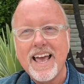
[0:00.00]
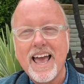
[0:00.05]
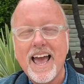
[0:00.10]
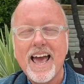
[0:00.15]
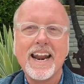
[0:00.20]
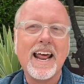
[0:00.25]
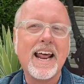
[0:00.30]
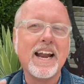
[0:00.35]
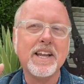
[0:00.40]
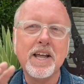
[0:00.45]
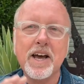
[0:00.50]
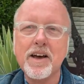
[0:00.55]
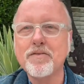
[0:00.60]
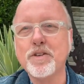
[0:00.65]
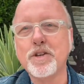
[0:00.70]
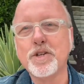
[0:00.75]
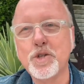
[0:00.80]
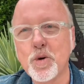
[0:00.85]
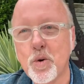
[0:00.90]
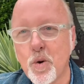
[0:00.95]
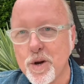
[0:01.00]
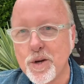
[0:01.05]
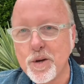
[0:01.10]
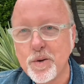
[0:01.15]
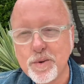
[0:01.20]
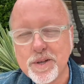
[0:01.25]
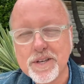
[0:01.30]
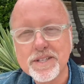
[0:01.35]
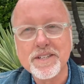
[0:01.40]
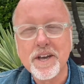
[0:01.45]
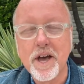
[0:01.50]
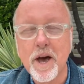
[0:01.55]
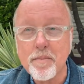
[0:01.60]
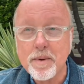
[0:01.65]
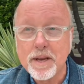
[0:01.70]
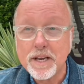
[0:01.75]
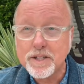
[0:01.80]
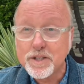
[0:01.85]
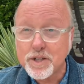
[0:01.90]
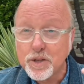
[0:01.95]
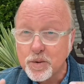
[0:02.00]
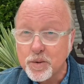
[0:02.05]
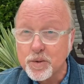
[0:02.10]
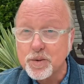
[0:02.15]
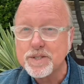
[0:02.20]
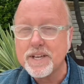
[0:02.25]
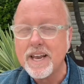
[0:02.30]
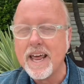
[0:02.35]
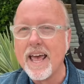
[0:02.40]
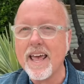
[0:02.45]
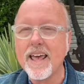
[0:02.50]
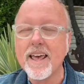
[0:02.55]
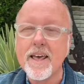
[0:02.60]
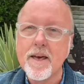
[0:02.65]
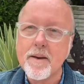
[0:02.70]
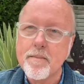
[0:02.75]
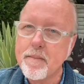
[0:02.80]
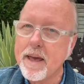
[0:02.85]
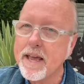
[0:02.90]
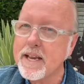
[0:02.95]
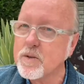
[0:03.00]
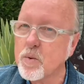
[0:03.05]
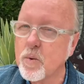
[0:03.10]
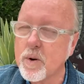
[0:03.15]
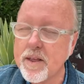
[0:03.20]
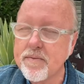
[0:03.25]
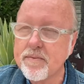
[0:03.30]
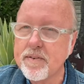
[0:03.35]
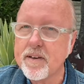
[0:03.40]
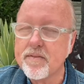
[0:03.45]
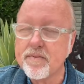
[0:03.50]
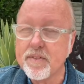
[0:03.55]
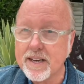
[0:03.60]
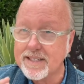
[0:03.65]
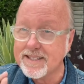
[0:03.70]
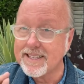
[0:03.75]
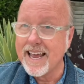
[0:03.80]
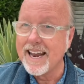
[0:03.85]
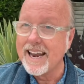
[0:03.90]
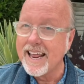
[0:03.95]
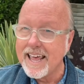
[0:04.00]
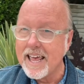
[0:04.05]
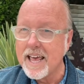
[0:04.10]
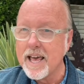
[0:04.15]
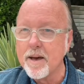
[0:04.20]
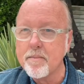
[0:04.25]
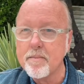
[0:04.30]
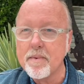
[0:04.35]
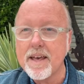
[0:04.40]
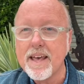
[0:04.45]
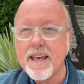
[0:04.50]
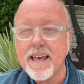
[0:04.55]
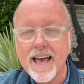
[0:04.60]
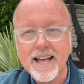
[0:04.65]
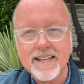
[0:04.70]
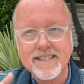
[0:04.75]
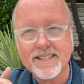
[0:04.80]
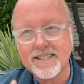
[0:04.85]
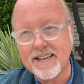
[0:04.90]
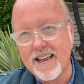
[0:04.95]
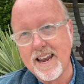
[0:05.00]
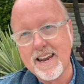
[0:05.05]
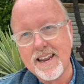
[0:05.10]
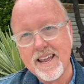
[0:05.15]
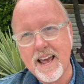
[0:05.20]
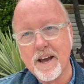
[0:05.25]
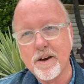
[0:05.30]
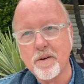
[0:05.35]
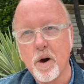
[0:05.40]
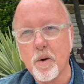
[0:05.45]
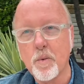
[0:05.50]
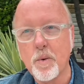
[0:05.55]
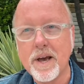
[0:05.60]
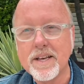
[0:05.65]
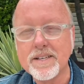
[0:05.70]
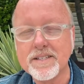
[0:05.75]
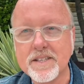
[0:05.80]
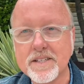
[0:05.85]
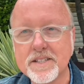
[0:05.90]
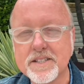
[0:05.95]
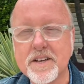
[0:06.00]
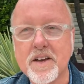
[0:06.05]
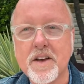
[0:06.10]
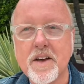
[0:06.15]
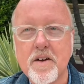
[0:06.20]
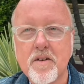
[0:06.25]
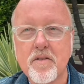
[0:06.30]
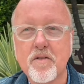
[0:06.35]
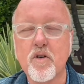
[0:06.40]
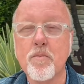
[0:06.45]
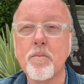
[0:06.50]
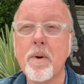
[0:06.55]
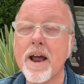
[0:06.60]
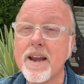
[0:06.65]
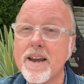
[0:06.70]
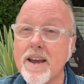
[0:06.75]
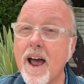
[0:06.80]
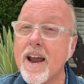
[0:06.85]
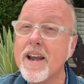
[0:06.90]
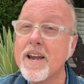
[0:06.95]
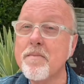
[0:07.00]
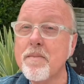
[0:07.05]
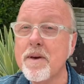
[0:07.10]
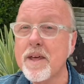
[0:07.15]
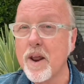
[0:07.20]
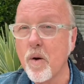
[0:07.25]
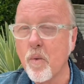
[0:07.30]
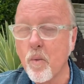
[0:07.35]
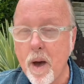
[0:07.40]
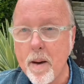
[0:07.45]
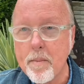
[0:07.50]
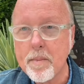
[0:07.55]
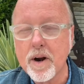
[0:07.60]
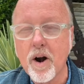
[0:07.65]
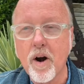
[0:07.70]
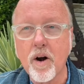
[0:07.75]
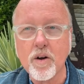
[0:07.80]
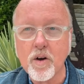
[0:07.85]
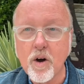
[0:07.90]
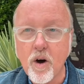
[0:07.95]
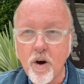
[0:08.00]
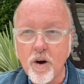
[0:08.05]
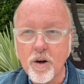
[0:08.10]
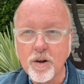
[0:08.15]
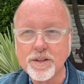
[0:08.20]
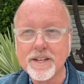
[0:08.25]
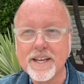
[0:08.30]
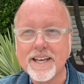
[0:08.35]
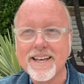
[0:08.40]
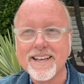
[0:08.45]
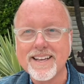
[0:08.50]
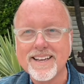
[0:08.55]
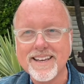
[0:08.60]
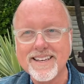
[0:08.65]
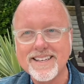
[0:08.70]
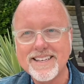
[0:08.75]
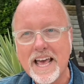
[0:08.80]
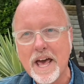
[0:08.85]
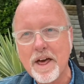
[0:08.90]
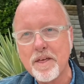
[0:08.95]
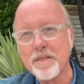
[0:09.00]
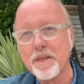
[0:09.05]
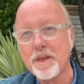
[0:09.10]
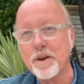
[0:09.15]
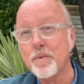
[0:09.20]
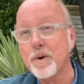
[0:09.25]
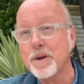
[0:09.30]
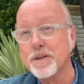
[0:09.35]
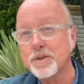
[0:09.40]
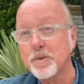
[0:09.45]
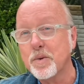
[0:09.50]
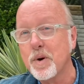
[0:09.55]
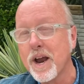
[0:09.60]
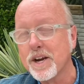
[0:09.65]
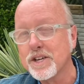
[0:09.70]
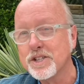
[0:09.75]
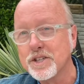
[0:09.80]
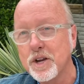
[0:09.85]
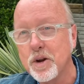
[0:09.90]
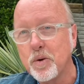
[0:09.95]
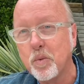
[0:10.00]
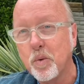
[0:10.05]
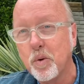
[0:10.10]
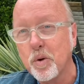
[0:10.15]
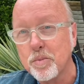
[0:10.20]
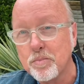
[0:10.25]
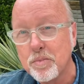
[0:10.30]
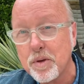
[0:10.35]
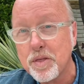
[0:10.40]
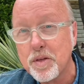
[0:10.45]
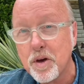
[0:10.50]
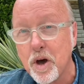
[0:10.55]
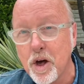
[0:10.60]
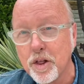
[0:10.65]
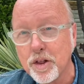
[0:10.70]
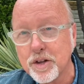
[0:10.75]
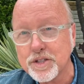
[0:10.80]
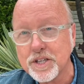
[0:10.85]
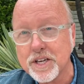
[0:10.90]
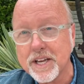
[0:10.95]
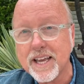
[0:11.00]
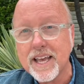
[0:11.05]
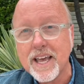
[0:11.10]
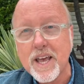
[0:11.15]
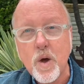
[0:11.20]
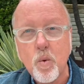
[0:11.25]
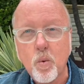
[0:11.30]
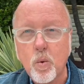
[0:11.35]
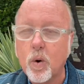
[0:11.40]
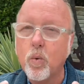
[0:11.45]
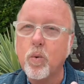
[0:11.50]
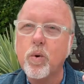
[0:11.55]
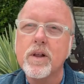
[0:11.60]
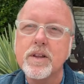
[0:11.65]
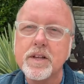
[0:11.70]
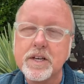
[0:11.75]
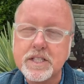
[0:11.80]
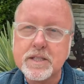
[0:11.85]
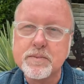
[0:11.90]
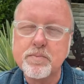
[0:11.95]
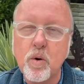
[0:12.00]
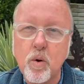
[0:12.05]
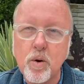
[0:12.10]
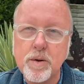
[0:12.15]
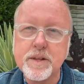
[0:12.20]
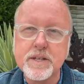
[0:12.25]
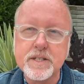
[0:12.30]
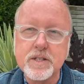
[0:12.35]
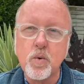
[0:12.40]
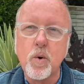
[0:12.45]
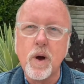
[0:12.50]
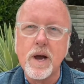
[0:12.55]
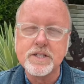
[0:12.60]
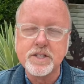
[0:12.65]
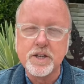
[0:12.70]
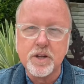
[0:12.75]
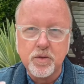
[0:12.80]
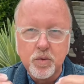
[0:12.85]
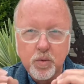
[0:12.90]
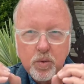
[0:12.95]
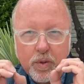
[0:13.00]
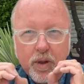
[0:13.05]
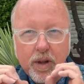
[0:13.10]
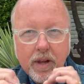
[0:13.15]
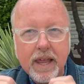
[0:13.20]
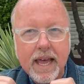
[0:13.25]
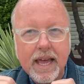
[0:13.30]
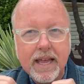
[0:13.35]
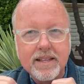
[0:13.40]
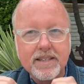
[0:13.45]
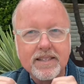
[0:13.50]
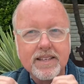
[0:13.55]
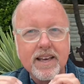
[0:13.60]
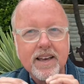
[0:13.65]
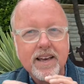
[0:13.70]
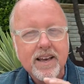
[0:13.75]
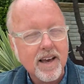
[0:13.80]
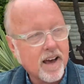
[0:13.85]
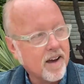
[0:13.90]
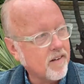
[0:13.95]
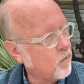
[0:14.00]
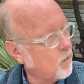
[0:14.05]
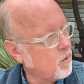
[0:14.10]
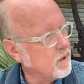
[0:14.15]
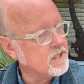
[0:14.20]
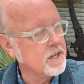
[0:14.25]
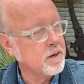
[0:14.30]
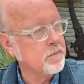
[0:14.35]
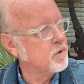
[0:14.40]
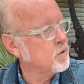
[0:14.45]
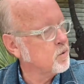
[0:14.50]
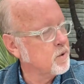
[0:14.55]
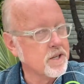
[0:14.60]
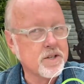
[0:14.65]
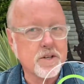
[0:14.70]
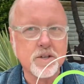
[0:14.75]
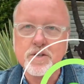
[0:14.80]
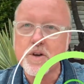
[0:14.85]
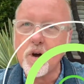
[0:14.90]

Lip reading: and I'd love to join you this coming Tuesday, May 25th at 10 a.m. at San Diego Oasis for my 90-minute webinar called Death and Resurrection in World Mythology, where we'll explore this question through the lens of wisdom traditions